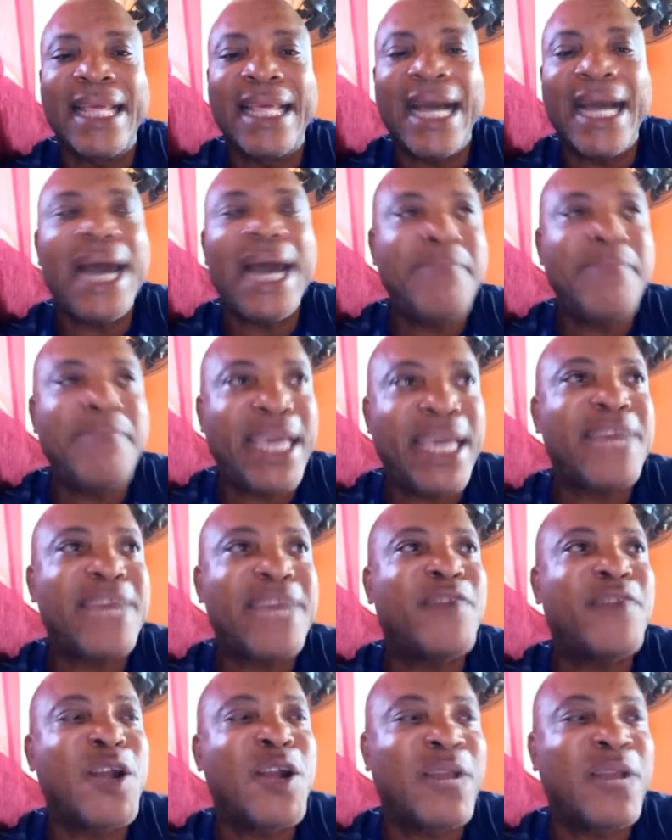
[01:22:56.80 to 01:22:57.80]
And make it
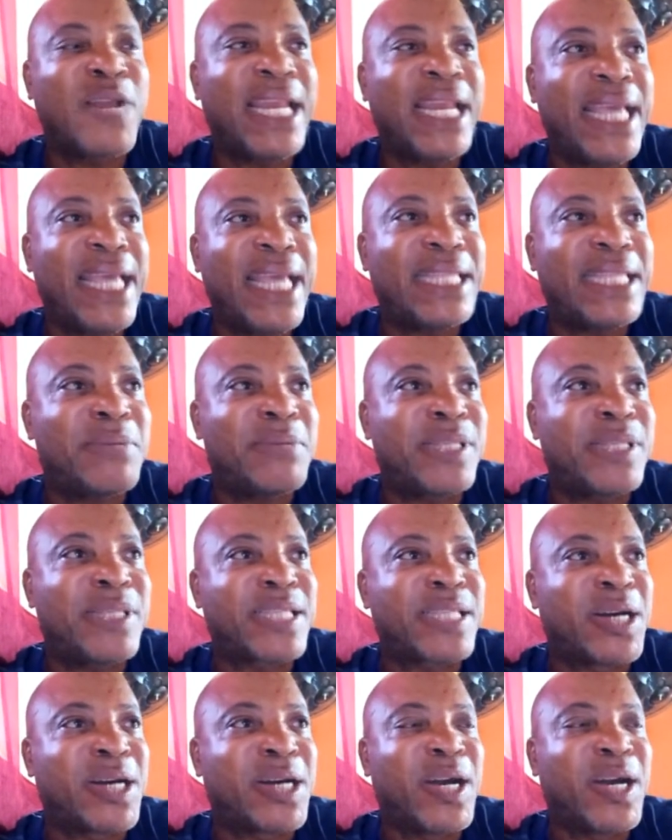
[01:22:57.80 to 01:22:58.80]
very relatable.
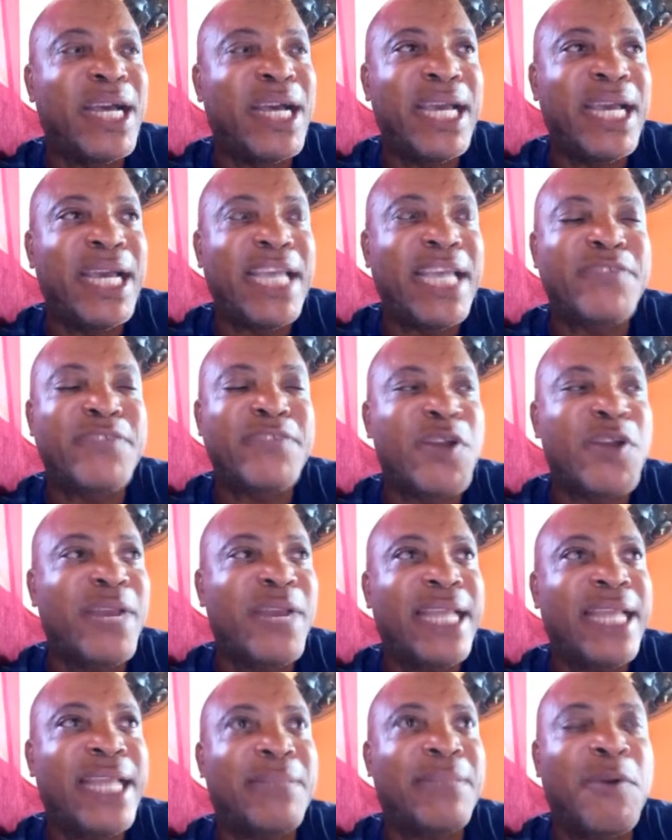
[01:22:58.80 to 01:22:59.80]
So it's very
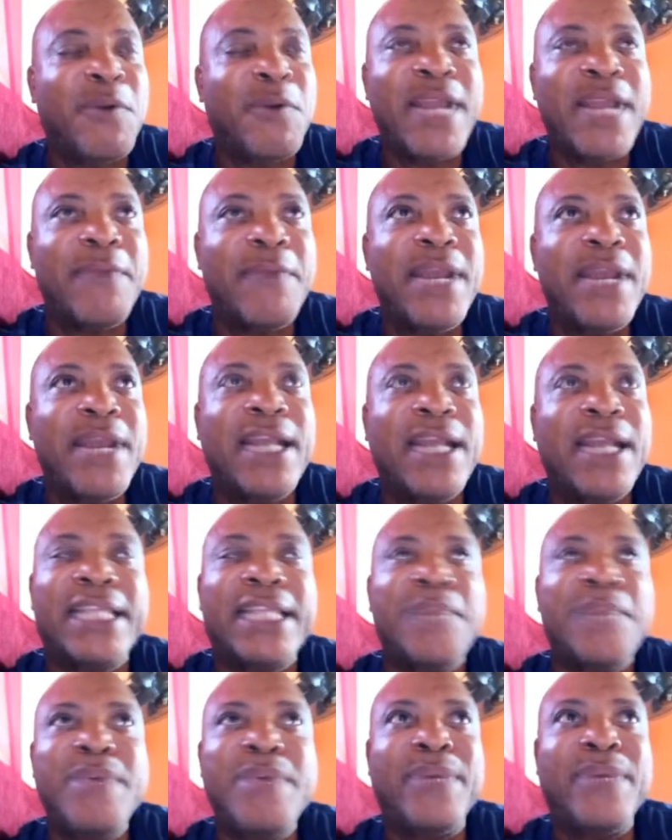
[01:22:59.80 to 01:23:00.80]
relatable. When a lot of the
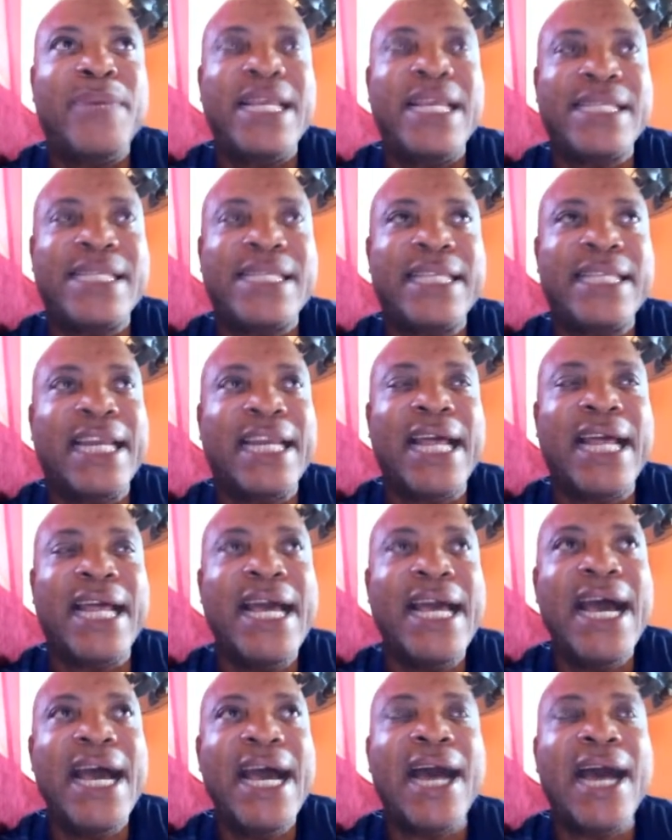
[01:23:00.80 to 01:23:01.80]
people listen it, and
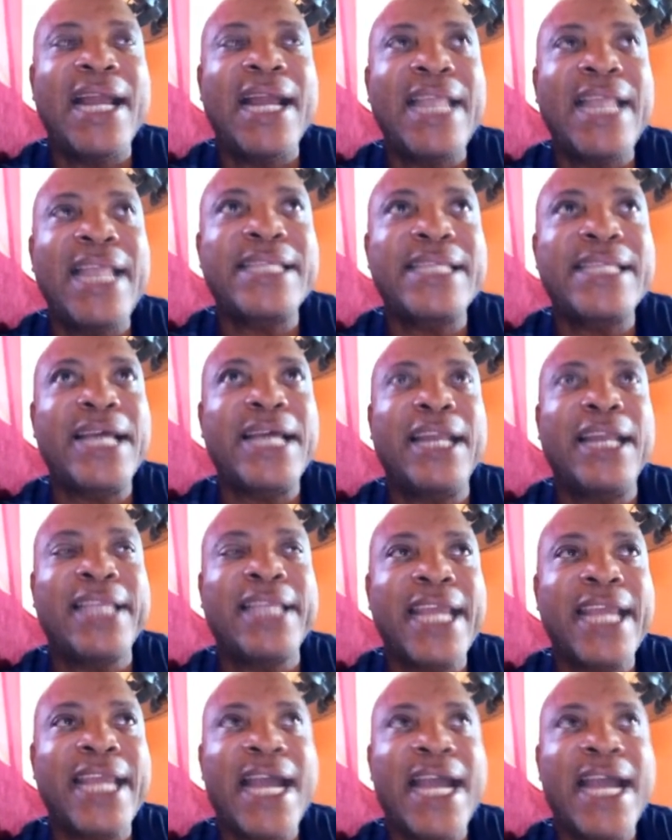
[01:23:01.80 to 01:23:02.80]
I listen a lot of
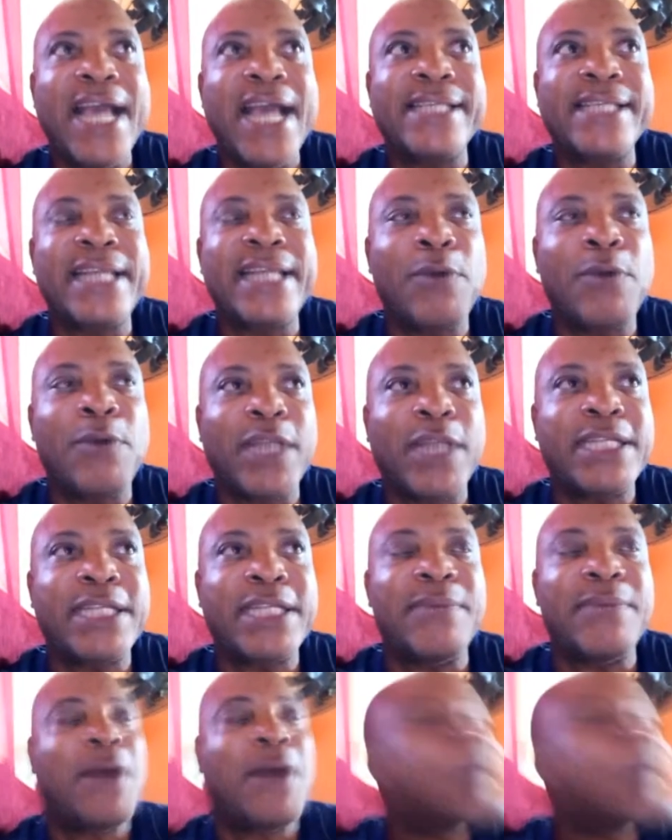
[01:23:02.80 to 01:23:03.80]
the guys and I watch them
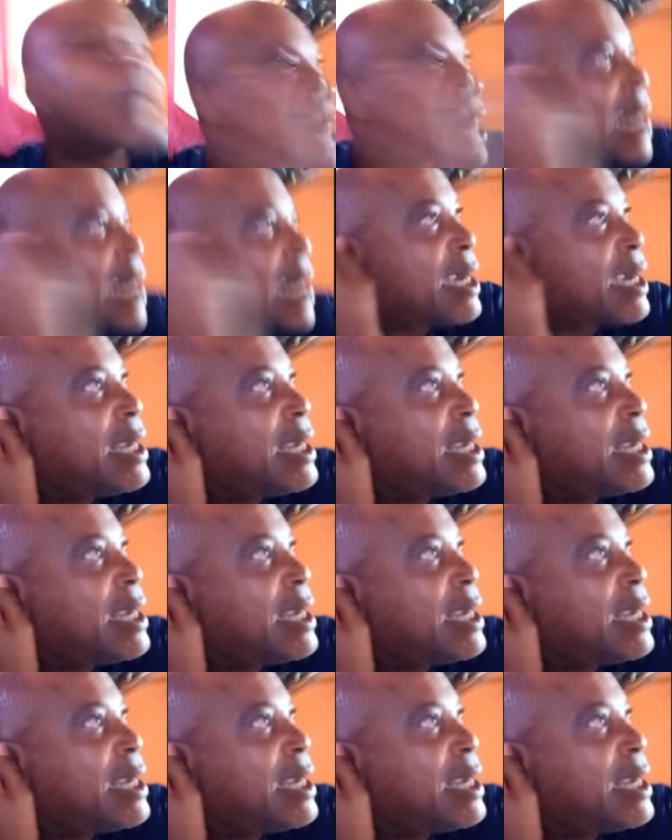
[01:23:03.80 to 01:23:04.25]
and we talk